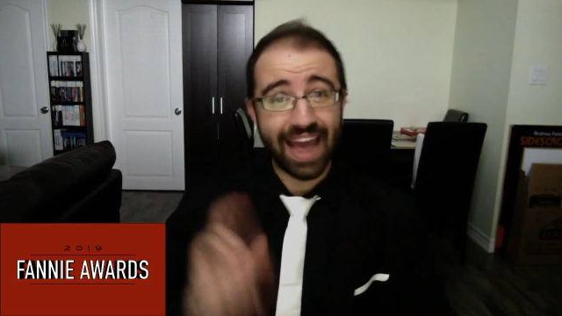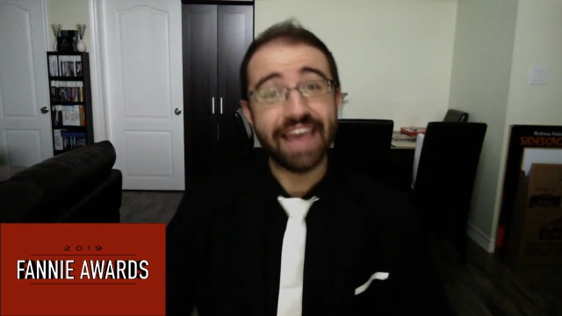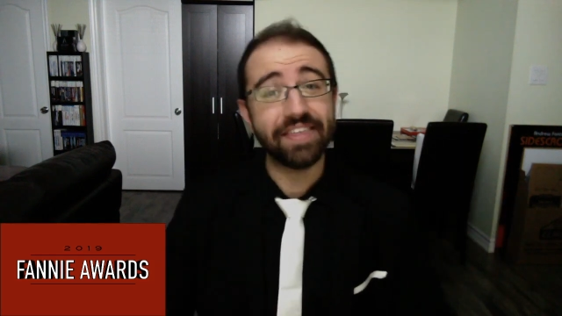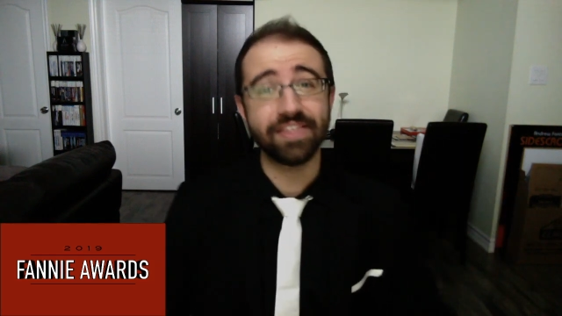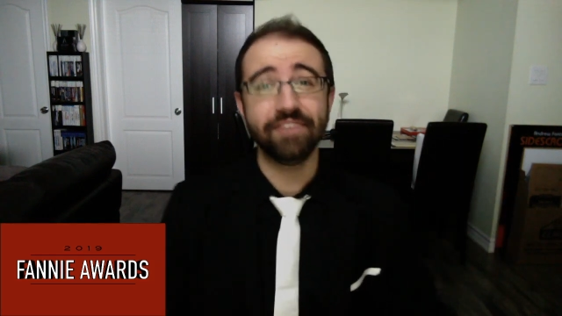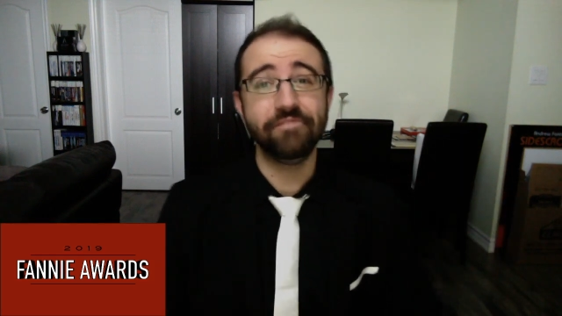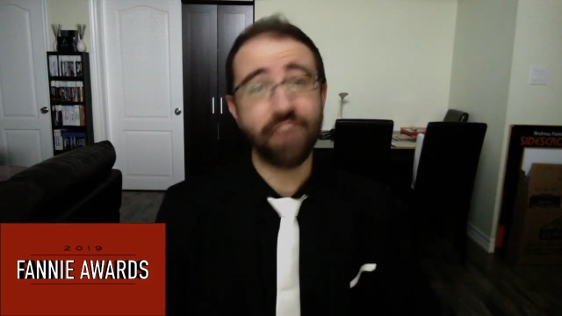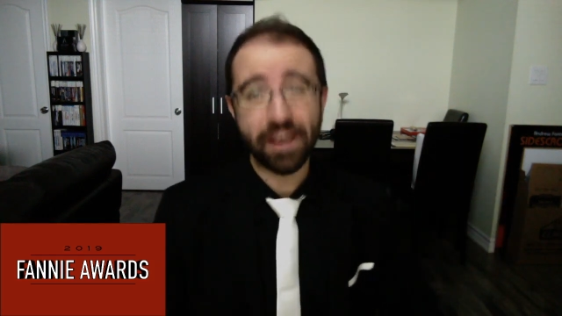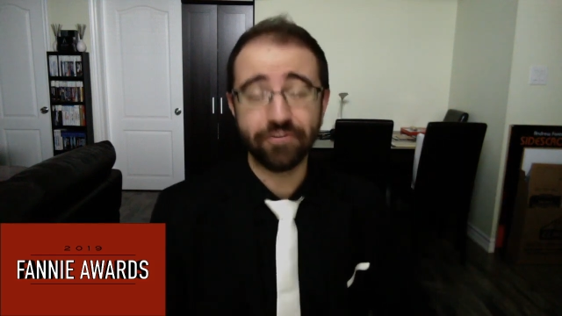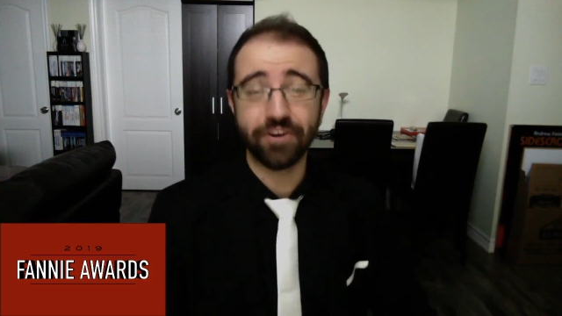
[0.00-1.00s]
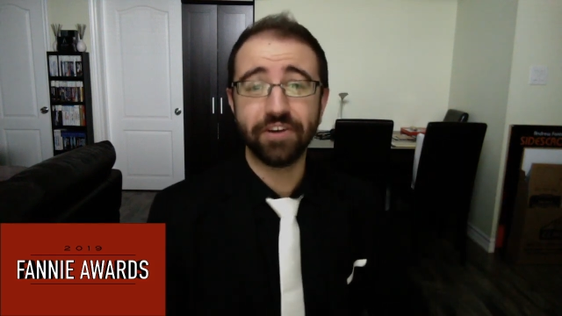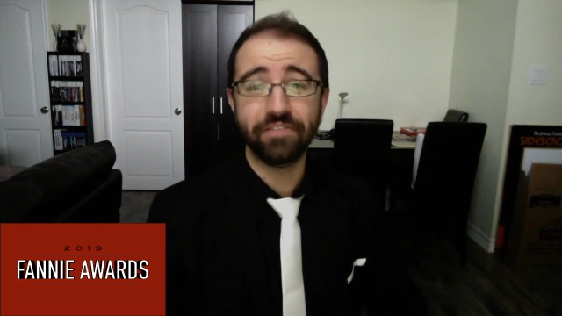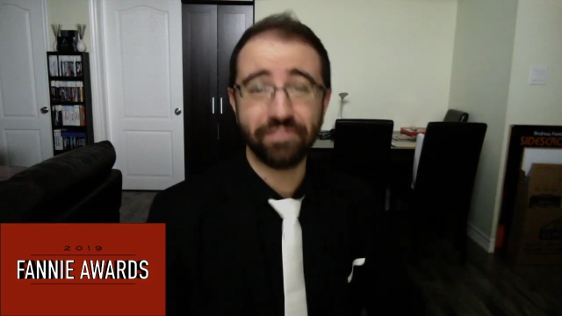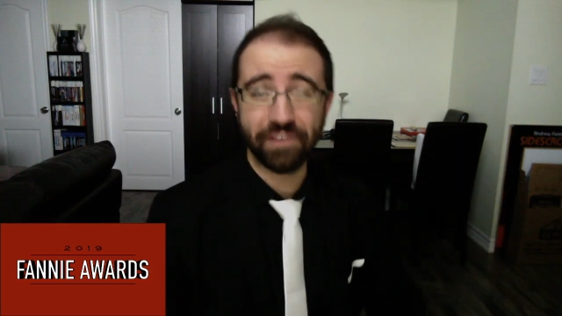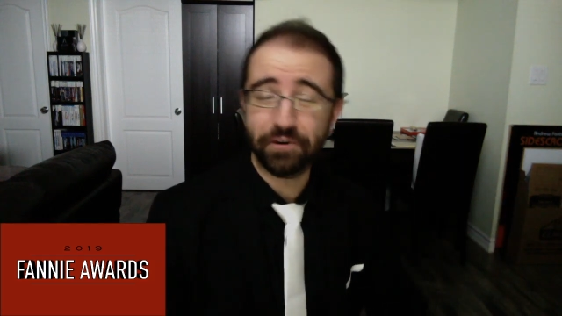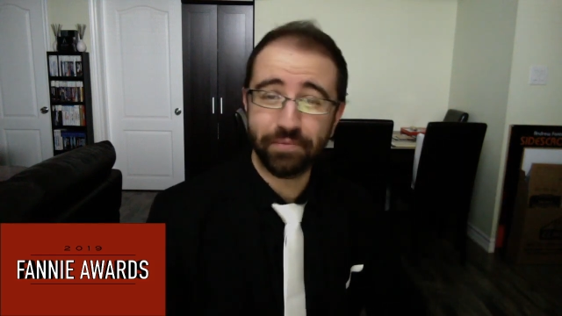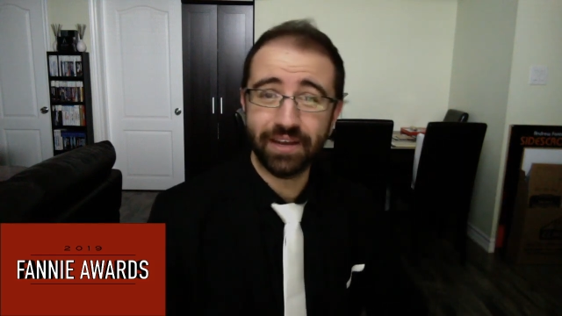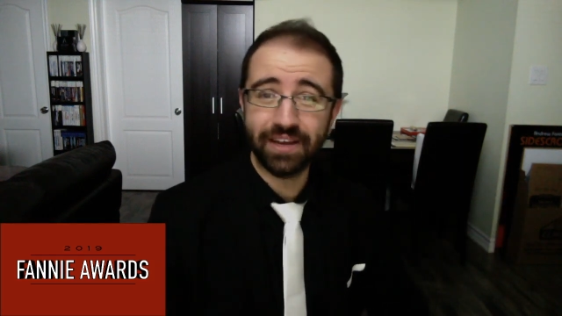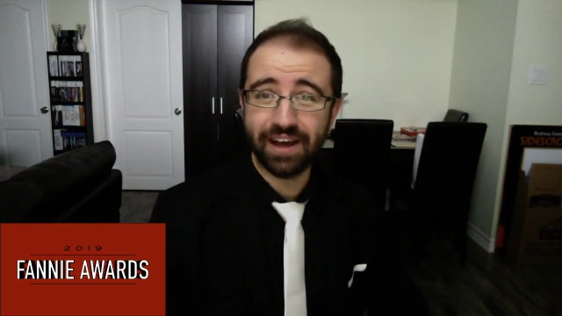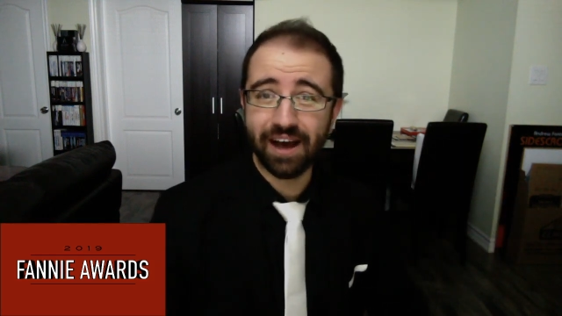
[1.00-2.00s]
8th favorite
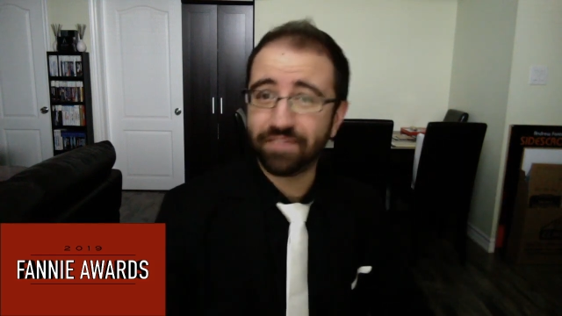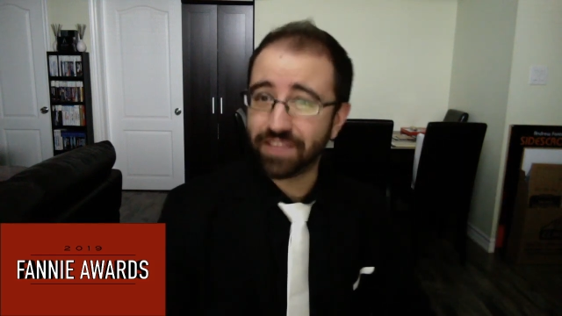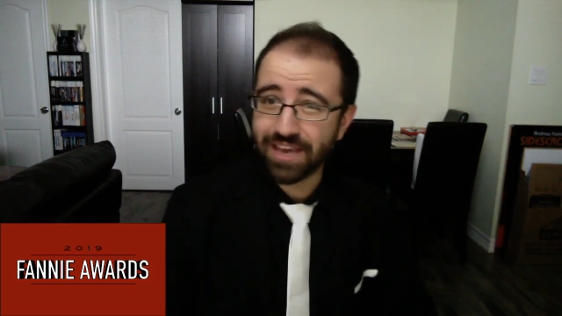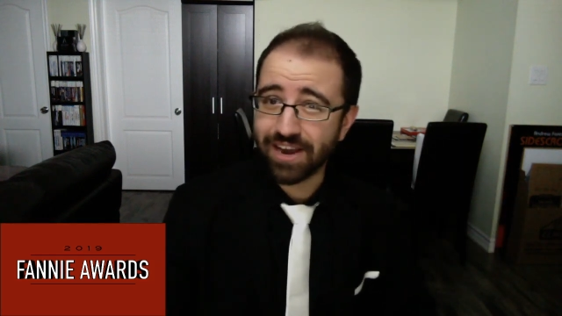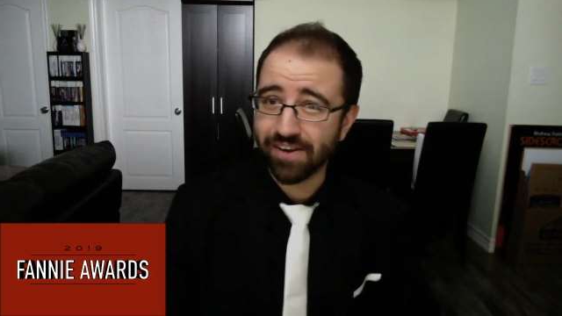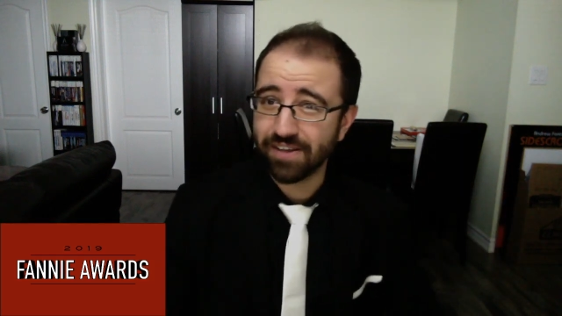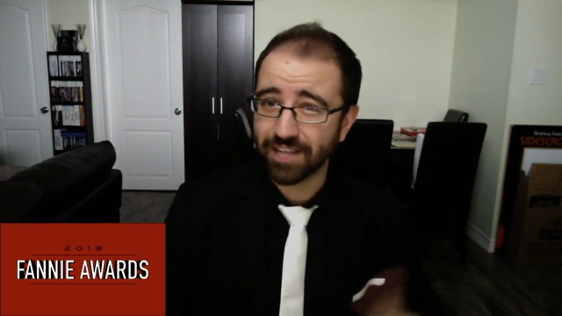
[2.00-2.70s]
film of the year?